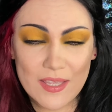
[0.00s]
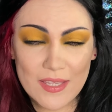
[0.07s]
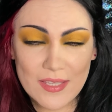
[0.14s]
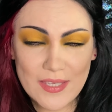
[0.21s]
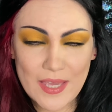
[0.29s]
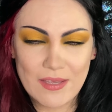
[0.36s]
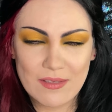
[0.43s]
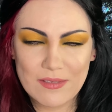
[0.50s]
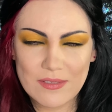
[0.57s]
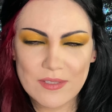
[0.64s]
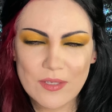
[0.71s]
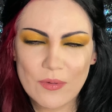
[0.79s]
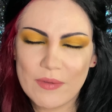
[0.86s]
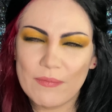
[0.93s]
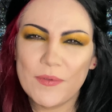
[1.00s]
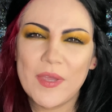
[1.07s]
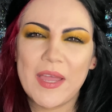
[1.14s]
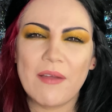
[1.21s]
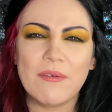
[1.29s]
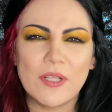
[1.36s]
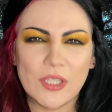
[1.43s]
Yeah, so if you
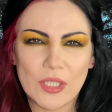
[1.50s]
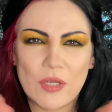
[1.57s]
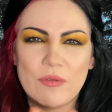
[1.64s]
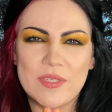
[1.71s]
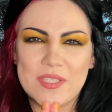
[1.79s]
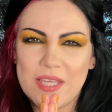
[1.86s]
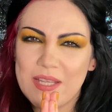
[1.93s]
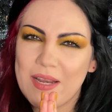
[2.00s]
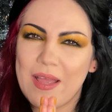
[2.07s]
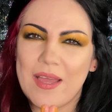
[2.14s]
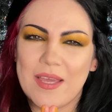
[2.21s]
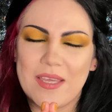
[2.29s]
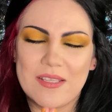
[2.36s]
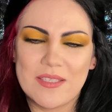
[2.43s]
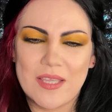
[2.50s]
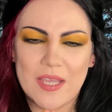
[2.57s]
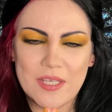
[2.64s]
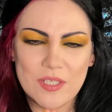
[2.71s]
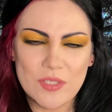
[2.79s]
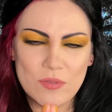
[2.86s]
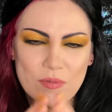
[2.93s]
have close set eyes,
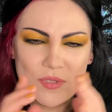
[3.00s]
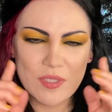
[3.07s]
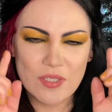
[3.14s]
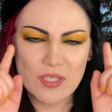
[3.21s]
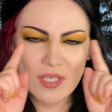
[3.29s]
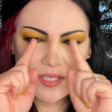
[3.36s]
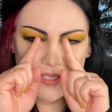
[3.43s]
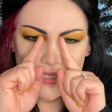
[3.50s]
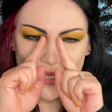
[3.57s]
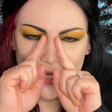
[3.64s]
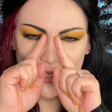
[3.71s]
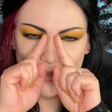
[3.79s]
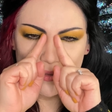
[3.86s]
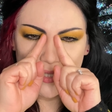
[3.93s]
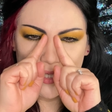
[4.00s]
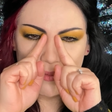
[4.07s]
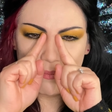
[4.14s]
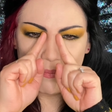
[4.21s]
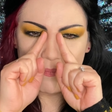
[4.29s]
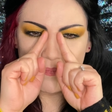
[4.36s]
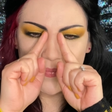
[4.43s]
I do suggest that you keep
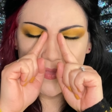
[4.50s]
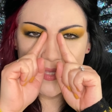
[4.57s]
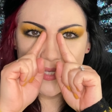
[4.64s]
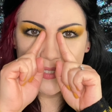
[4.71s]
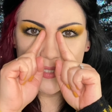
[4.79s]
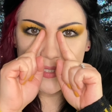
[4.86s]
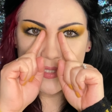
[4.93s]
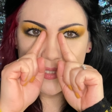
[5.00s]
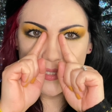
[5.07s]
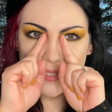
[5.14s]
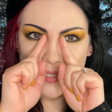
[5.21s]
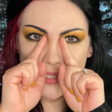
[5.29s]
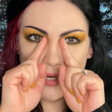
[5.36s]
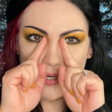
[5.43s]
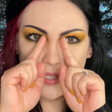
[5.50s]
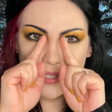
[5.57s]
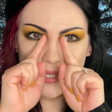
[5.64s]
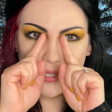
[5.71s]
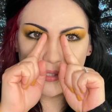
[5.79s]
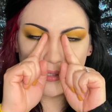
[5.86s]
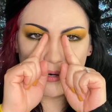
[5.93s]
this dark
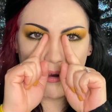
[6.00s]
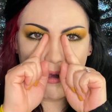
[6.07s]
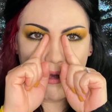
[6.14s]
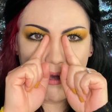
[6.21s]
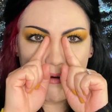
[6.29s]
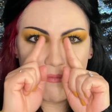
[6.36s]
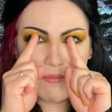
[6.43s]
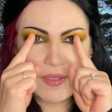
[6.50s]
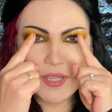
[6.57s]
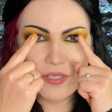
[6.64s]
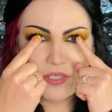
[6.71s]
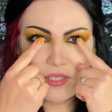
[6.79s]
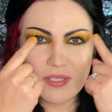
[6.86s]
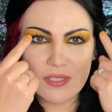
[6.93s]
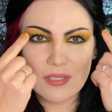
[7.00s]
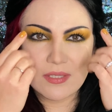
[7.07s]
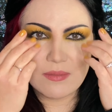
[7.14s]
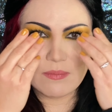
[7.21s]
color off and just